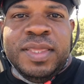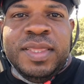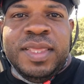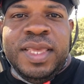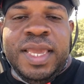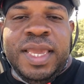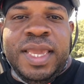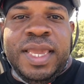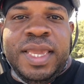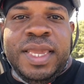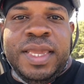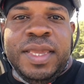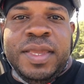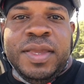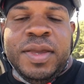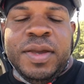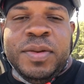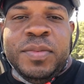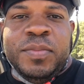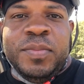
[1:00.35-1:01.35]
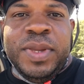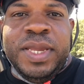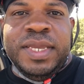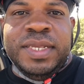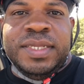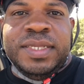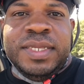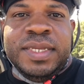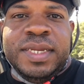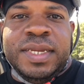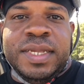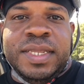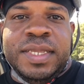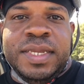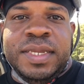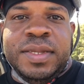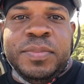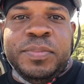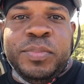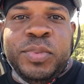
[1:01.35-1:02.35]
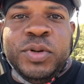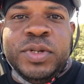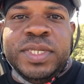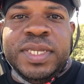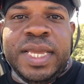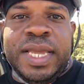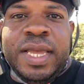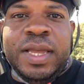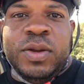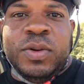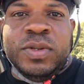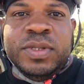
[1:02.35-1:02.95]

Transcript: They basically put out